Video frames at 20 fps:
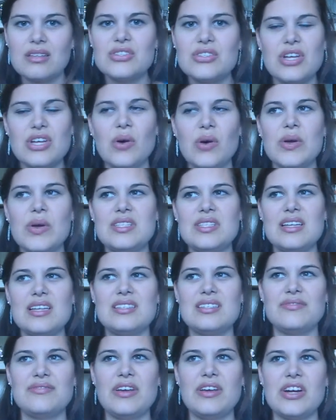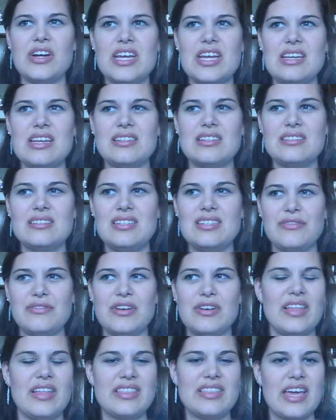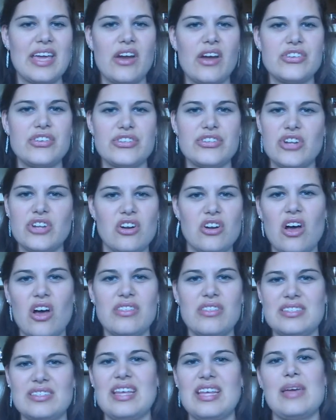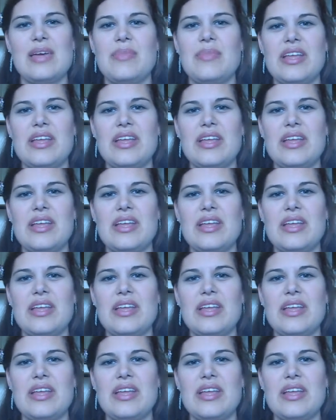So it's very different. Like, the characters aren't all the same.